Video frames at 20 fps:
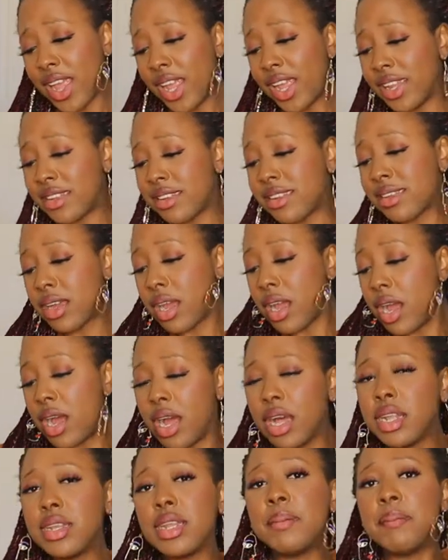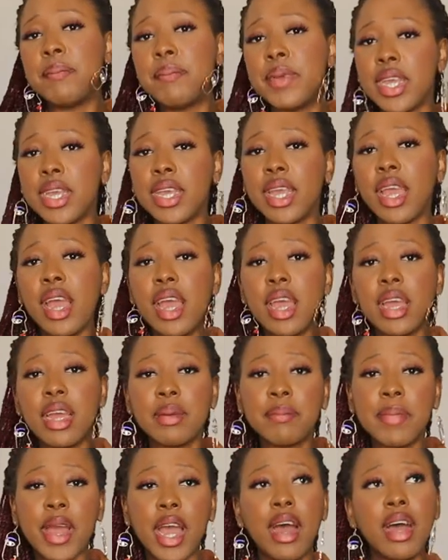It's gonna be
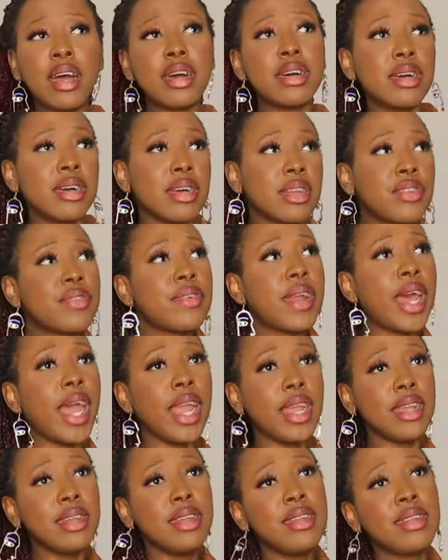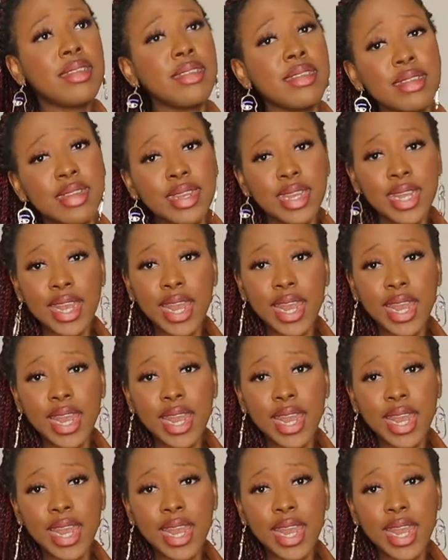about right now.